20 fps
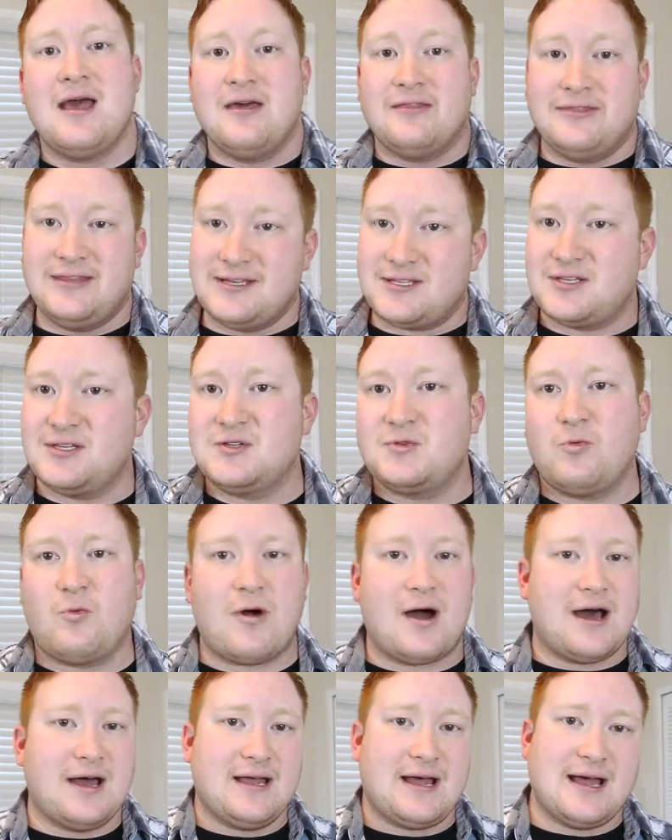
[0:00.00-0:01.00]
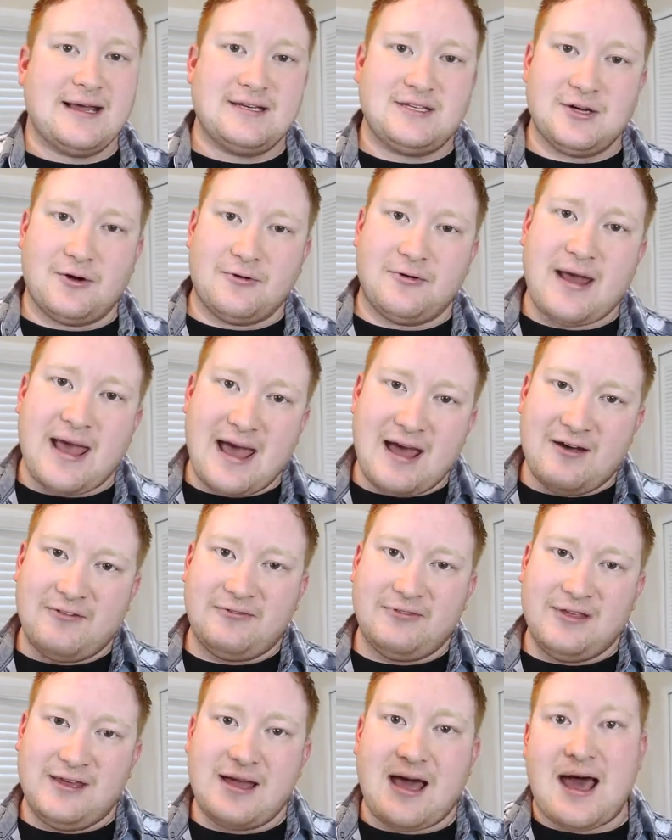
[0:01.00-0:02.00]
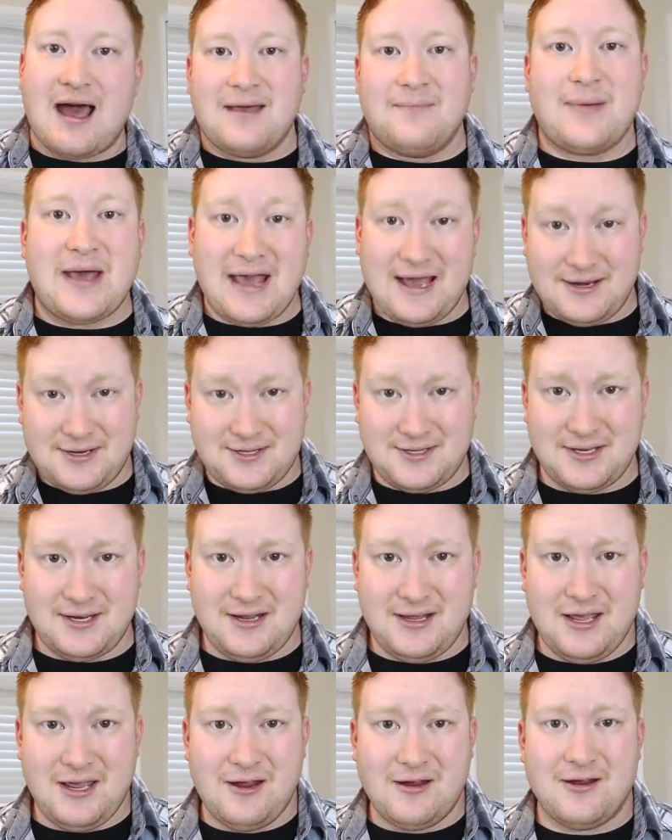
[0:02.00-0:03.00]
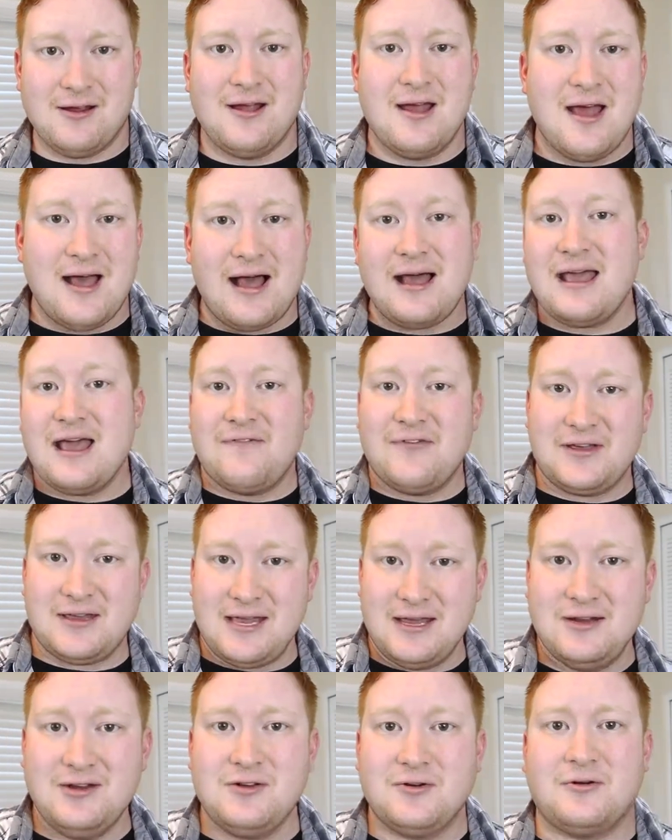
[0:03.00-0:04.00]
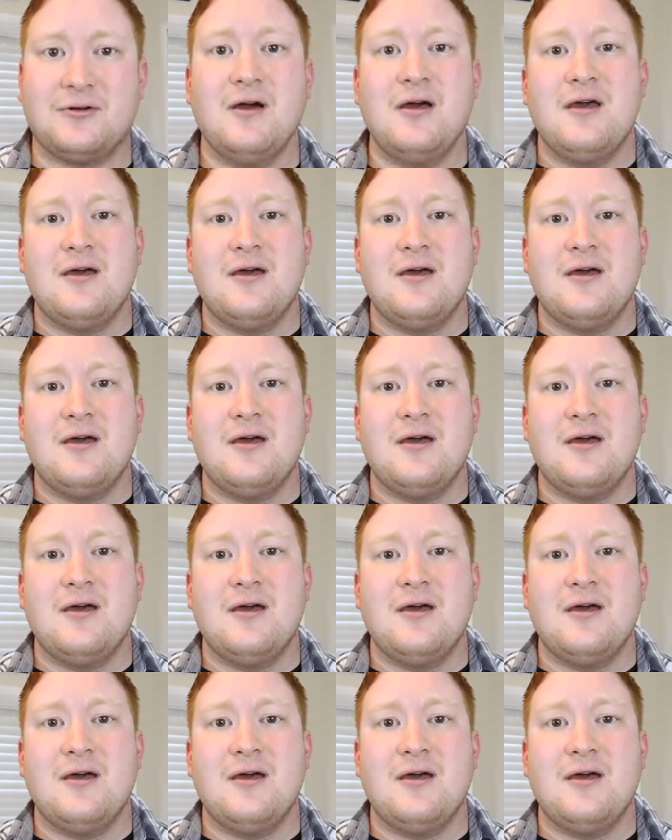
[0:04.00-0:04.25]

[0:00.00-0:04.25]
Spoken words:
This is why I don't have the iPad sitting here. I have a Kindle,